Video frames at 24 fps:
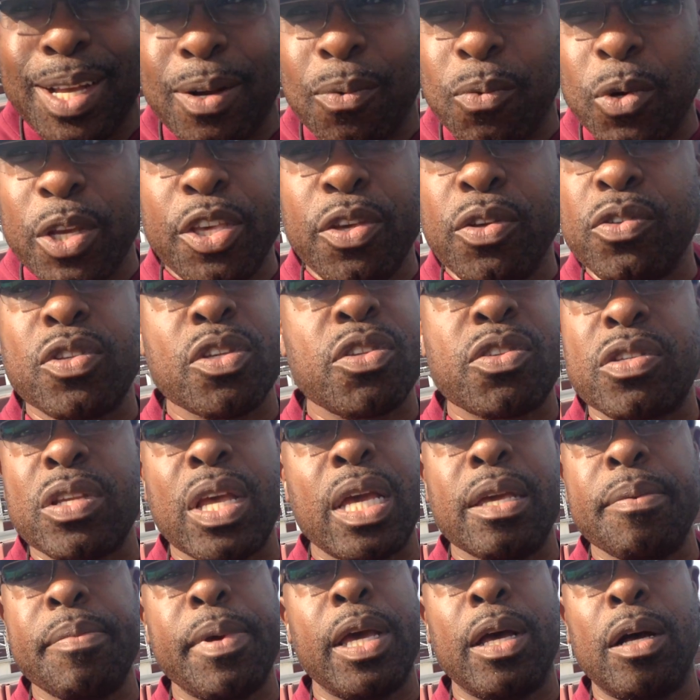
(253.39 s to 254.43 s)
We use the
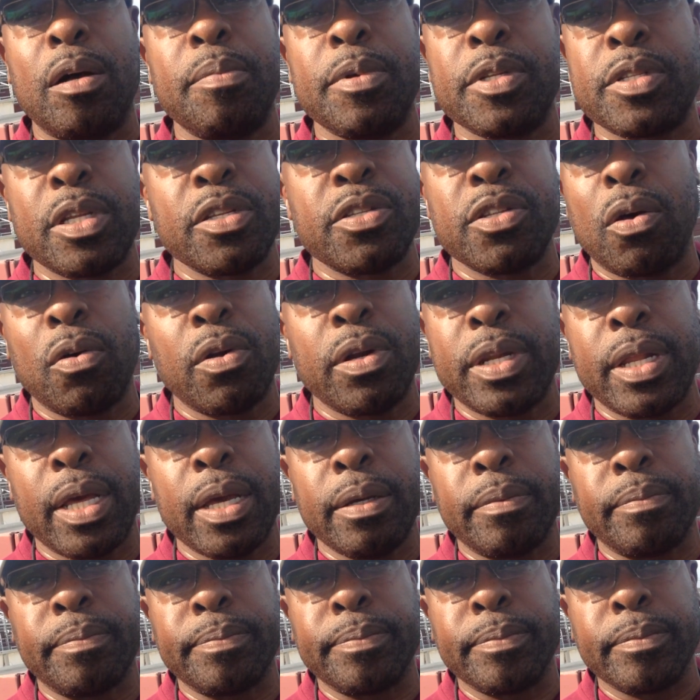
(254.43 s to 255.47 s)
same helmets as Notre
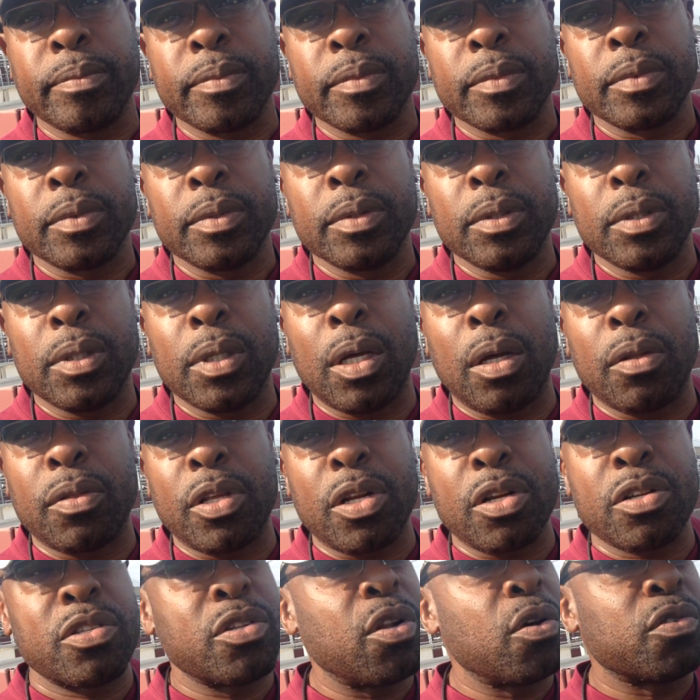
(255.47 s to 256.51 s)
Dame.
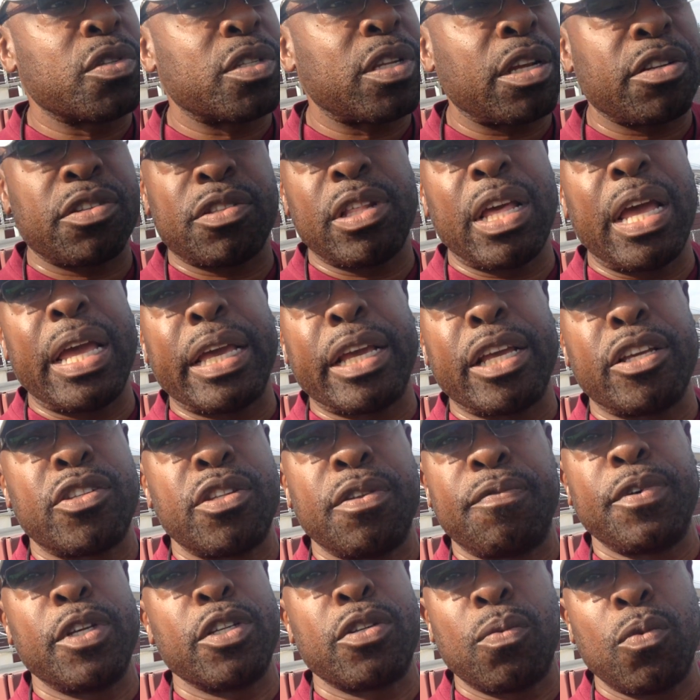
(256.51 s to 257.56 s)
There's no such thing as
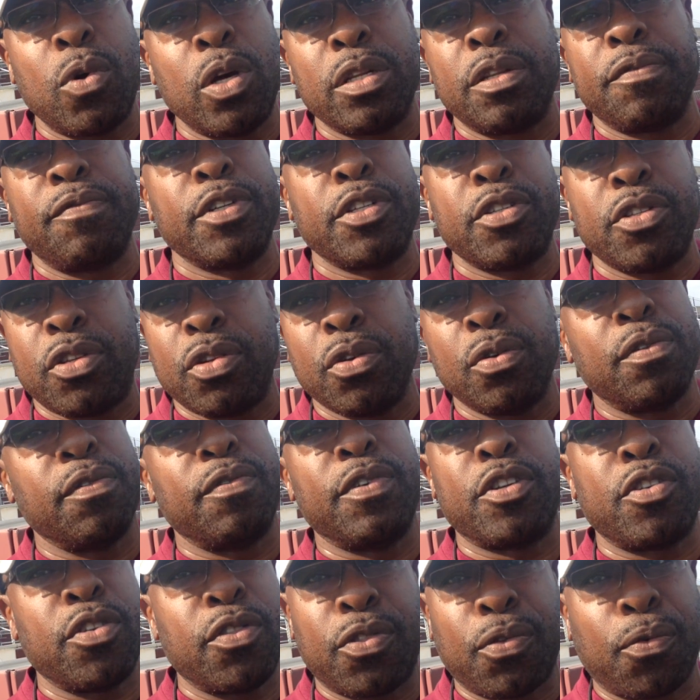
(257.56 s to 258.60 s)
Division I, Division II,
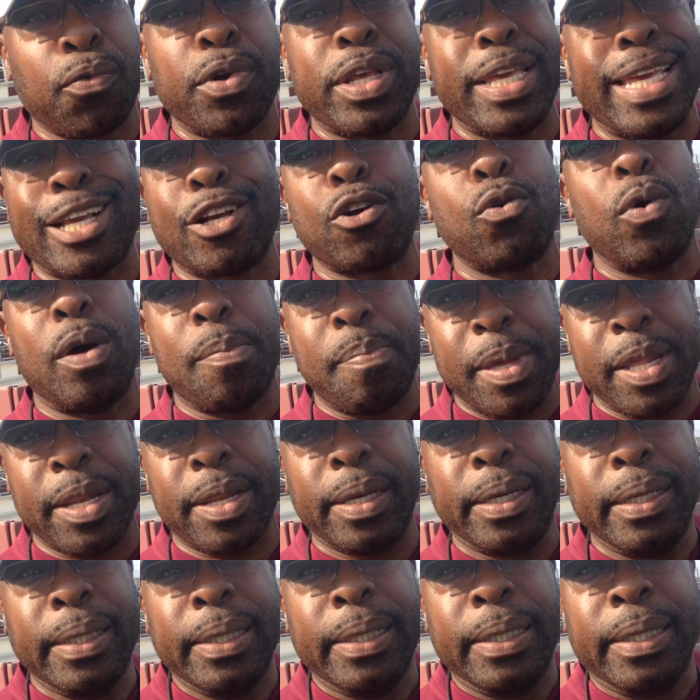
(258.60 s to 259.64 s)
Division III equipment.
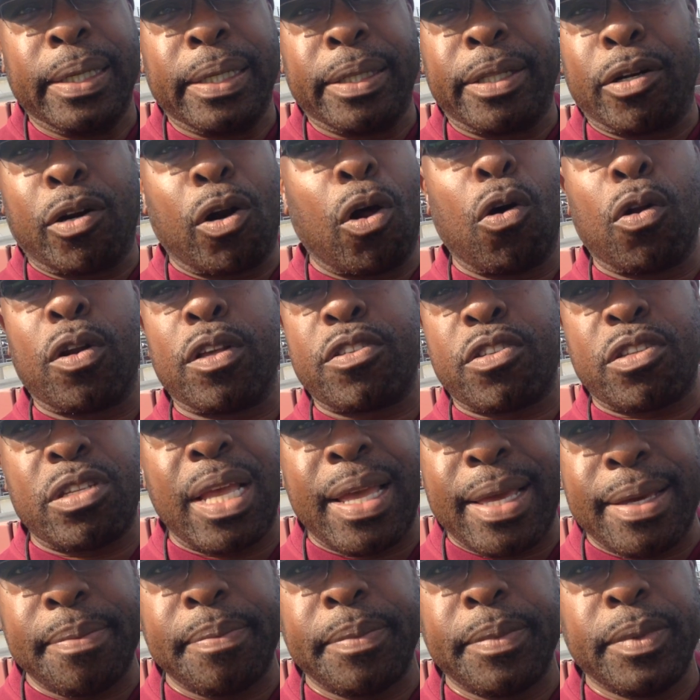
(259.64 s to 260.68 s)
They're all the
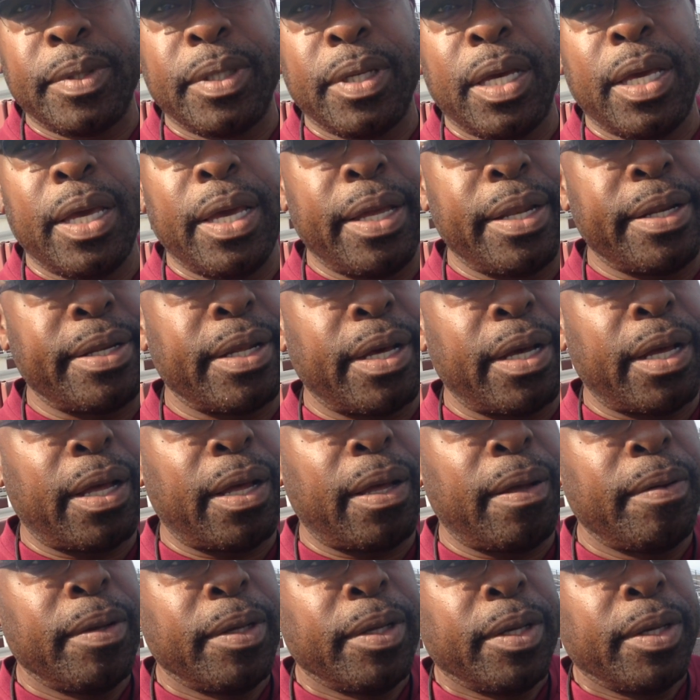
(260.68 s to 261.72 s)
same. And
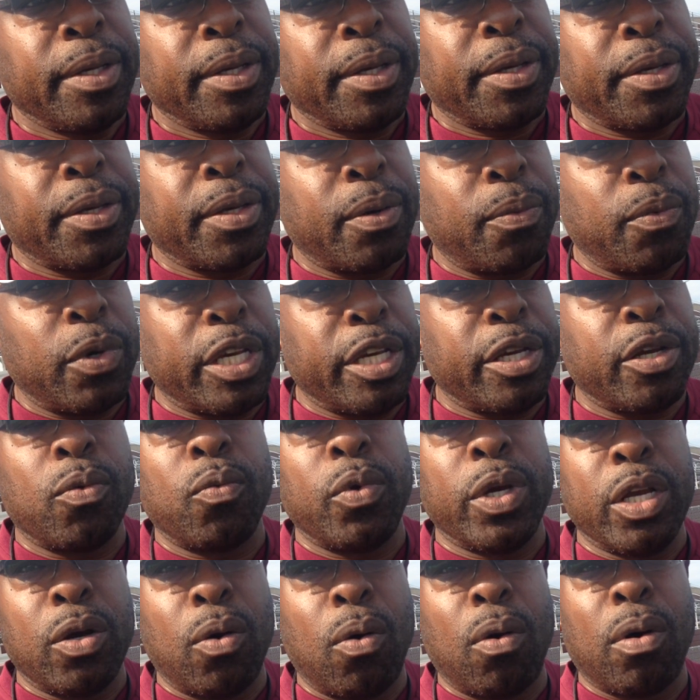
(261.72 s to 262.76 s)

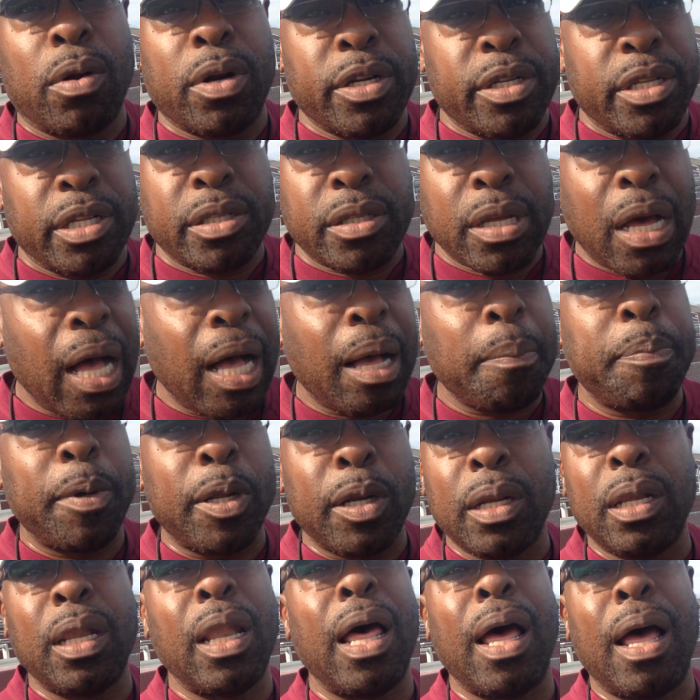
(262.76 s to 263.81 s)
we ordered the top
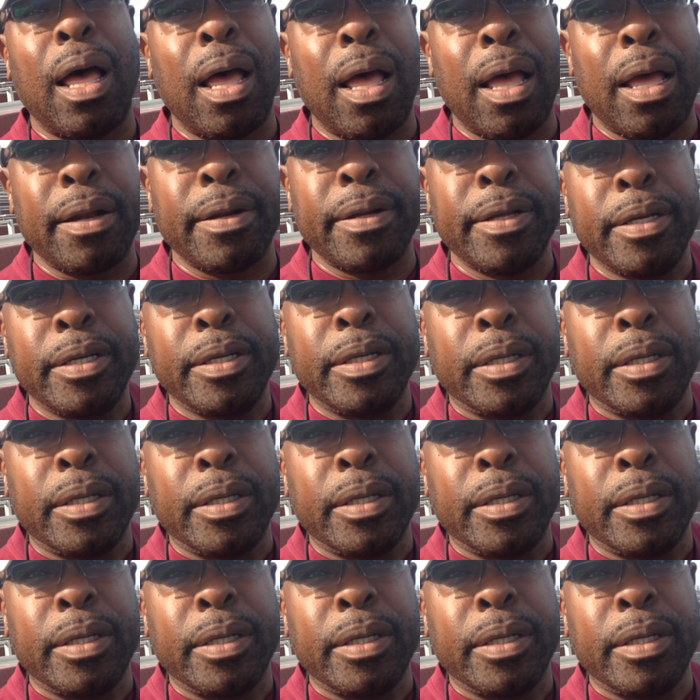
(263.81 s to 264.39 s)
of the line.